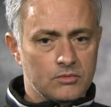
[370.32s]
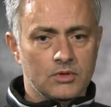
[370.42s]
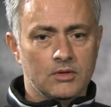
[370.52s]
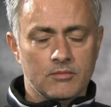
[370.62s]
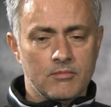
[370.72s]

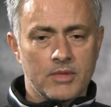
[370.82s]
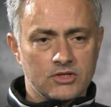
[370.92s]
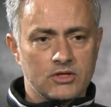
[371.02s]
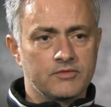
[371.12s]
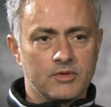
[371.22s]

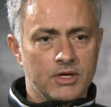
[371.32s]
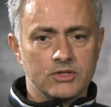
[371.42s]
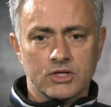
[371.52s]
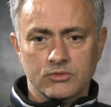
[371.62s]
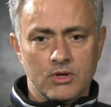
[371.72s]
match after match
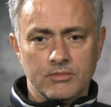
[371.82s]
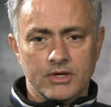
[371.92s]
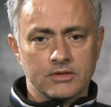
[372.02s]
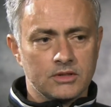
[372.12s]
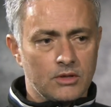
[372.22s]
that we are
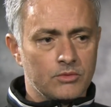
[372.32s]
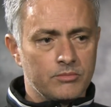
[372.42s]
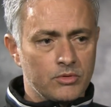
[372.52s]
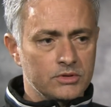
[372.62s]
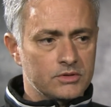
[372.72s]
better than our
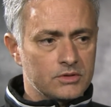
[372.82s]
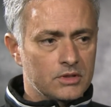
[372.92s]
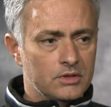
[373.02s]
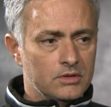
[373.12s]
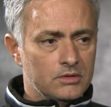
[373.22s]
opponents.
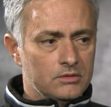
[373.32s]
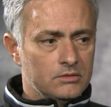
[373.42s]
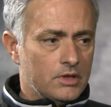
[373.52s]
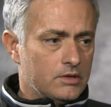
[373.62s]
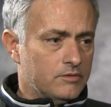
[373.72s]

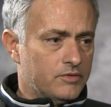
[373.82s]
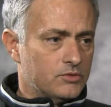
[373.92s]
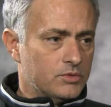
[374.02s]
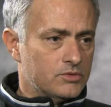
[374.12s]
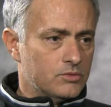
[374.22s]
There are different
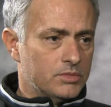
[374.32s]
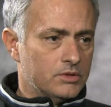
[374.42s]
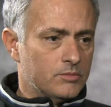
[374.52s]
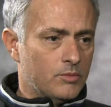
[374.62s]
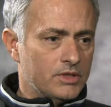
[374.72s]
ways to
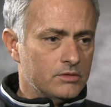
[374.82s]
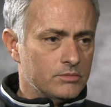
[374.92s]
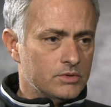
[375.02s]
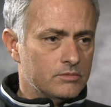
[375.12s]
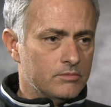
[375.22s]
build
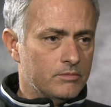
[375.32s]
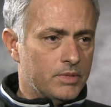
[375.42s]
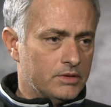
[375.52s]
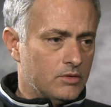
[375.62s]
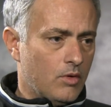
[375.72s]
momentums,
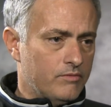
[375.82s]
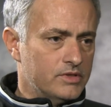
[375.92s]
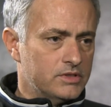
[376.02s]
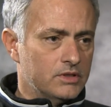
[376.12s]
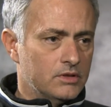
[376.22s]
but
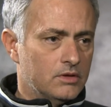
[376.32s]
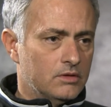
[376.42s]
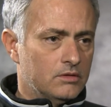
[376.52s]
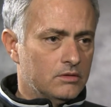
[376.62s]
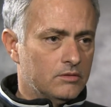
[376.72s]
obviously,
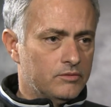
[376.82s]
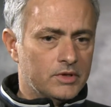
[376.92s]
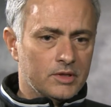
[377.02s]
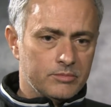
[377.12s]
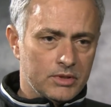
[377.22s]
if you
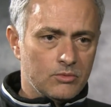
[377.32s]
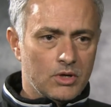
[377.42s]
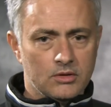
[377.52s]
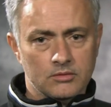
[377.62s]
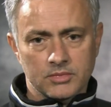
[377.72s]
can play
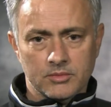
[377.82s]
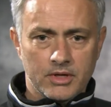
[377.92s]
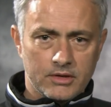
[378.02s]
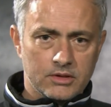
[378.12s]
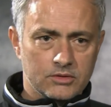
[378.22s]
well, be
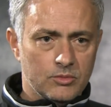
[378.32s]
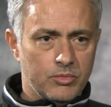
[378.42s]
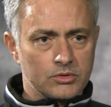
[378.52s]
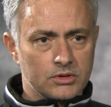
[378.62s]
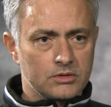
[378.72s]
better than the
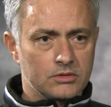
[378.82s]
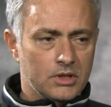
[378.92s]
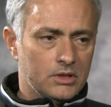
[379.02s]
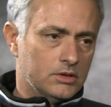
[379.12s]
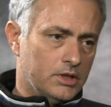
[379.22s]
opponent,
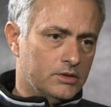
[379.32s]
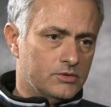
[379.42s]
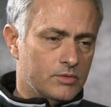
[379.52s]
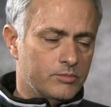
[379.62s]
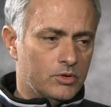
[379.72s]
and get the
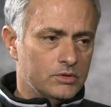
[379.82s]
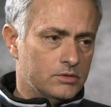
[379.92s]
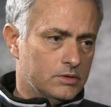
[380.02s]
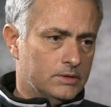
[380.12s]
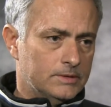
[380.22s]
3 points,
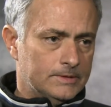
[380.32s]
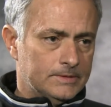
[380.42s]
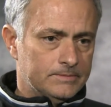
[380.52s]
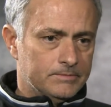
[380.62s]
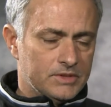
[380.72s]

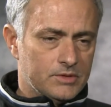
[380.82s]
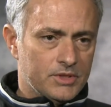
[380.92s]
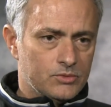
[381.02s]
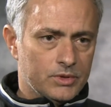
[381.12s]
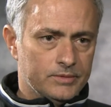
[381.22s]
is the best way.